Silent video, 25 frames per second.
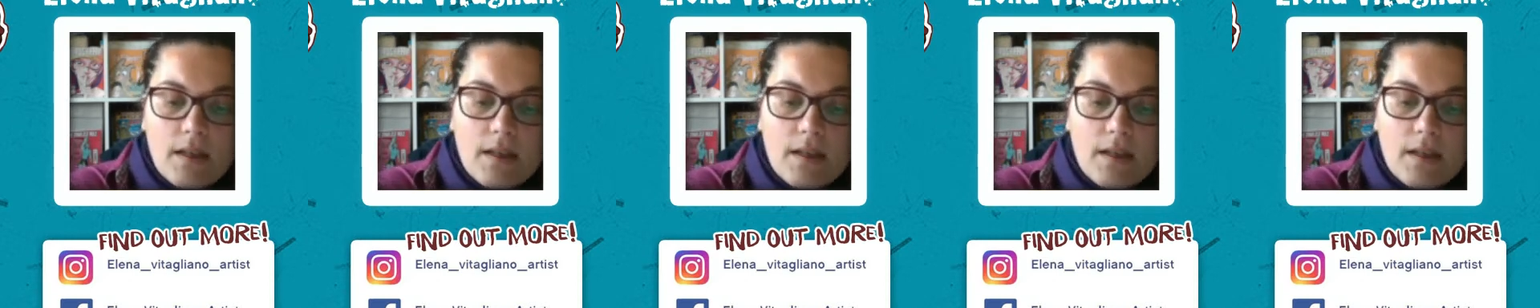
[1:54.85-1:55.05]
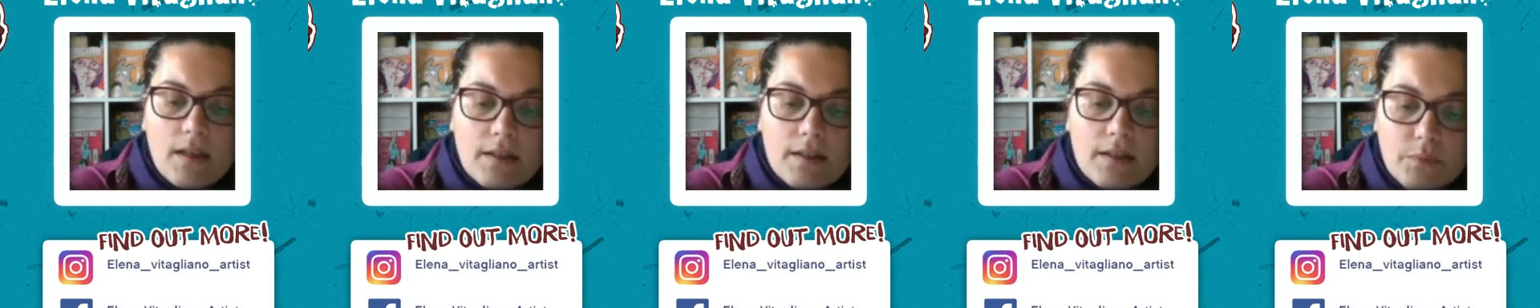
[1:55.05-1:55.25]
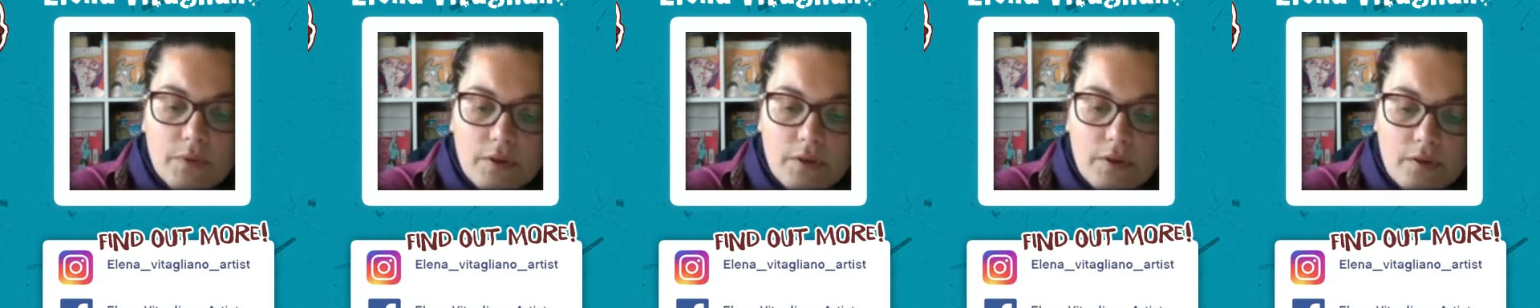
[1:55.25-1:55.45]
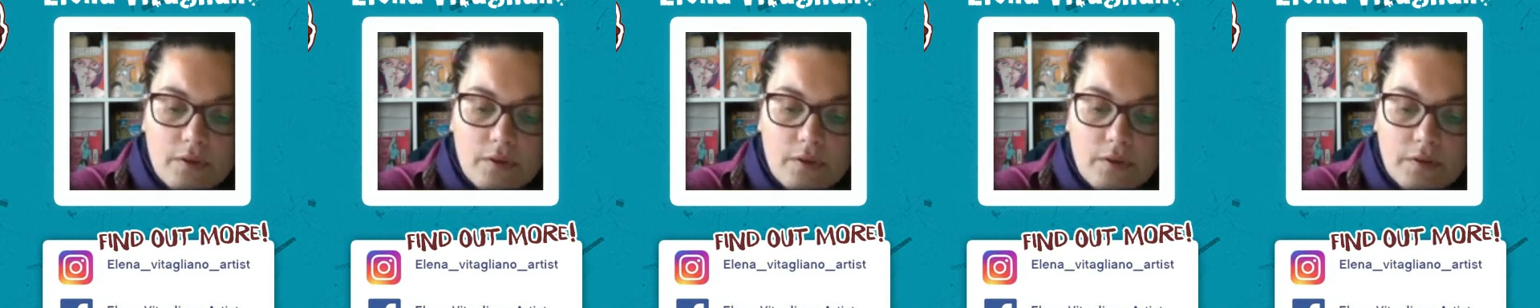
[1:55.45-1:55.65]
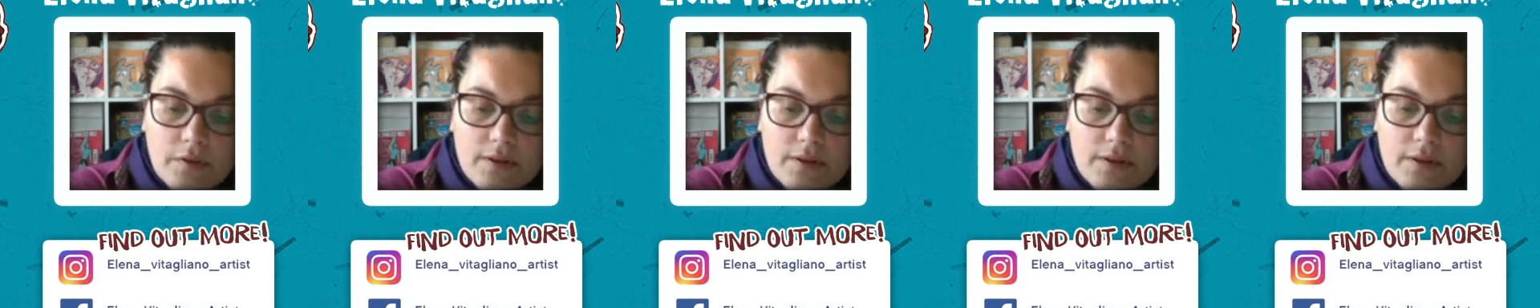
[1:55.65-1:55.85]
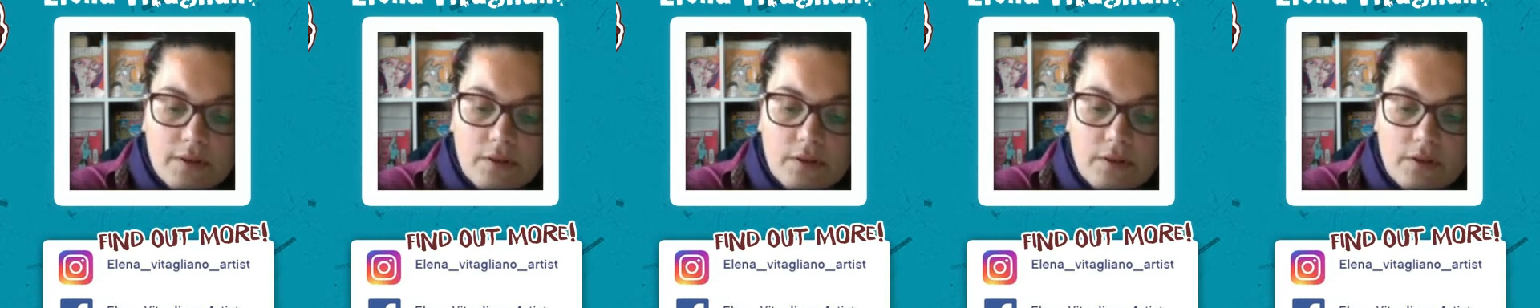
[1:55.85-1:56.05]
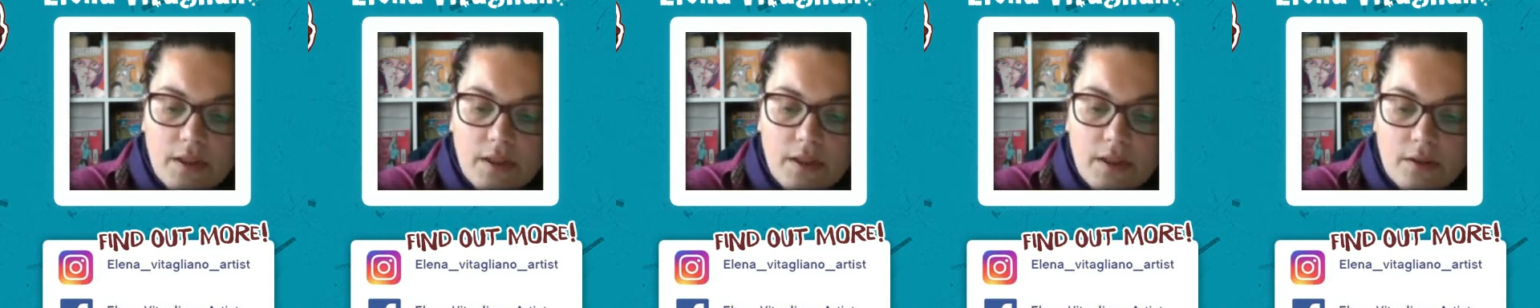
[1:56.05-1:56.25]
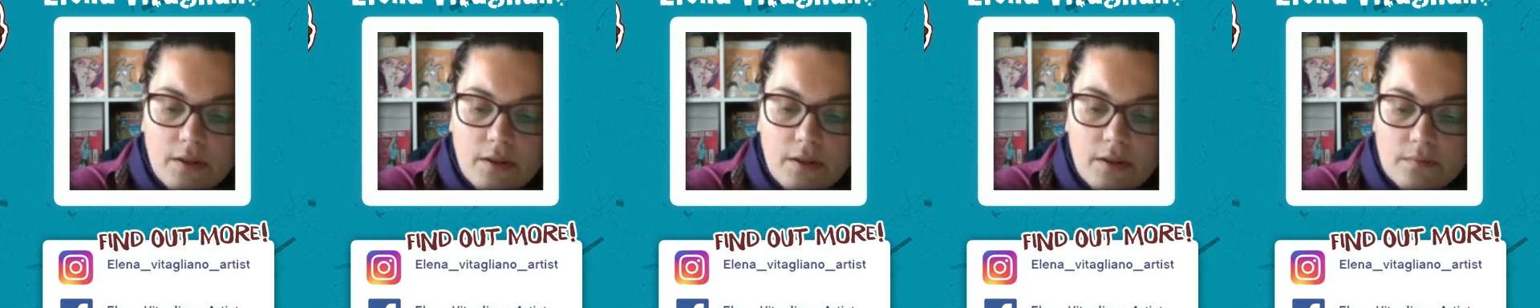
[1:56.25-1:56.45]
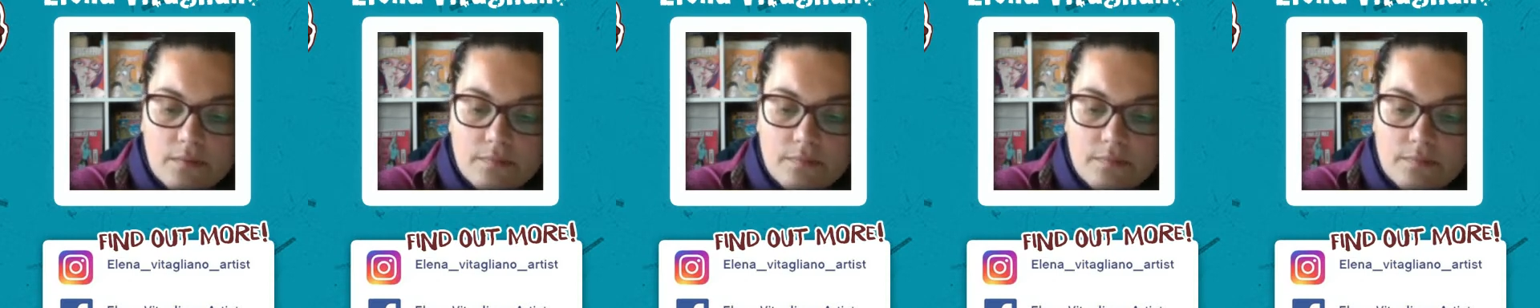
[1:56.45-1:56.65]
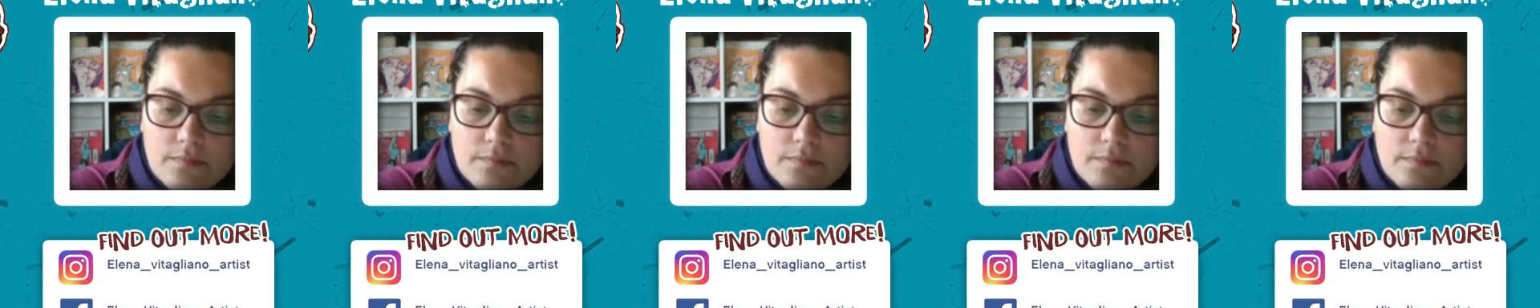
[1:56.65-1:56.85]
and we're going to use a
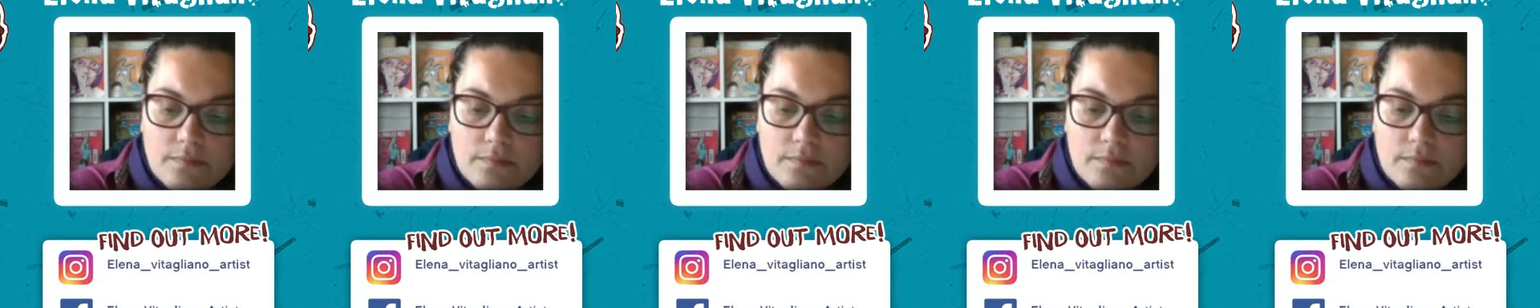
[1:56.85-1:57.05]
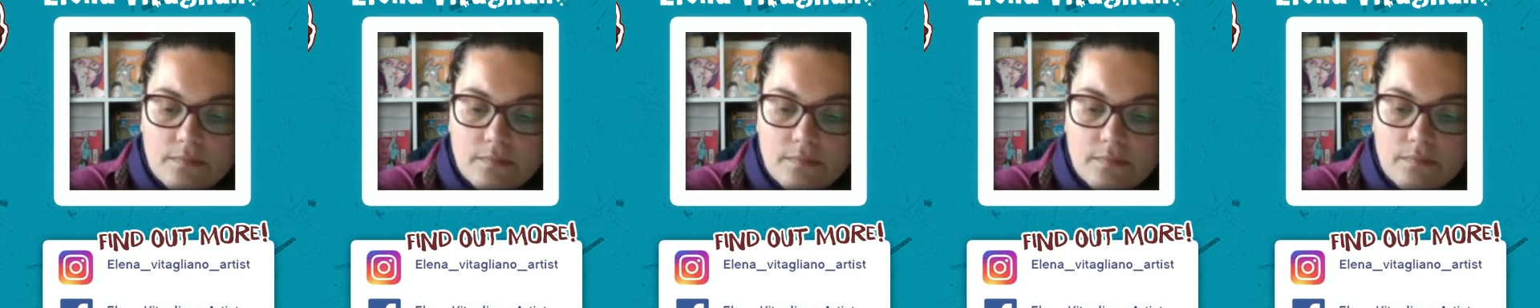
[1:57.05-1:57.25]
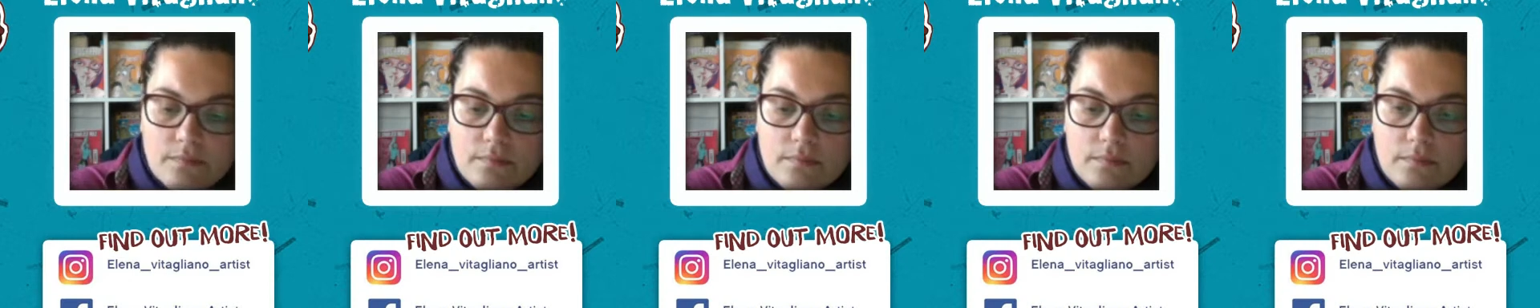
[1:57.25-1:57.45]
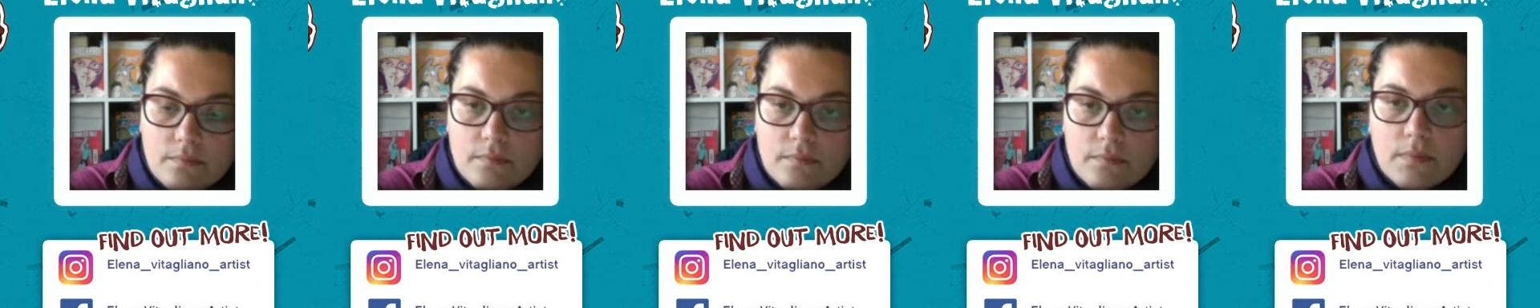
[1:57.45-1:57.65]
triangle.